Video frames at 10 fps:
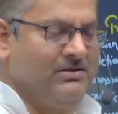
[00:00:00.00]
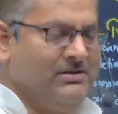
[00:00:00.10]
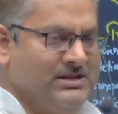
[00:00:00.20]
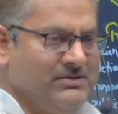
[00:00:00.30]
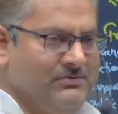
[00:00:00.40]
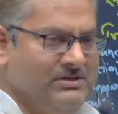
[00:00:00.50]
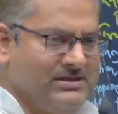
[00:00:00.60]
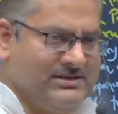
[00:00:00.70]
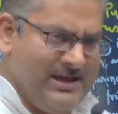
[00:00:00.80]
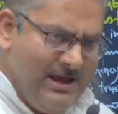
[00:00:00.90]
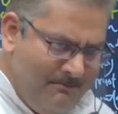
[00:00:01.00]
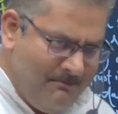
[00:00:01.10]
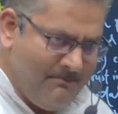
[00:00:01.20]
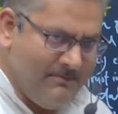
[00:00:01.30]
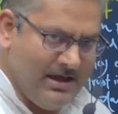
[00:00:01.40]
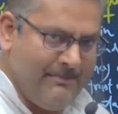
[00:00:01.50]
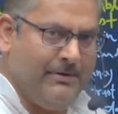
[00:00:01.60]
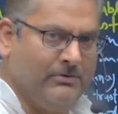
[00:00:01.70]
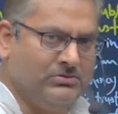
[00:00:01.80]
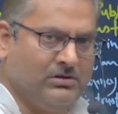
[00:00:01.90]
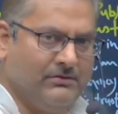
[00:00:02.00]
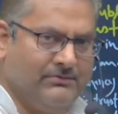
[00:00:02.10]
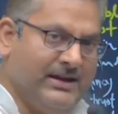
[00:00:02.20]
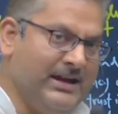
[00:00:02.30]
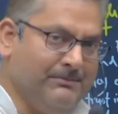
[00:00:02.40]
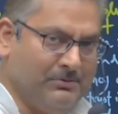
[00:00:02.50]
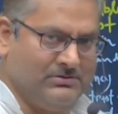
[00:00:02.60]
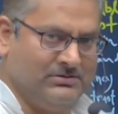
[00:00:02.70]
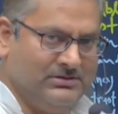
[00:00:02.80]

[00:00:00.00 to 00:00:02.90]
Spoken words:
with the same amount of input.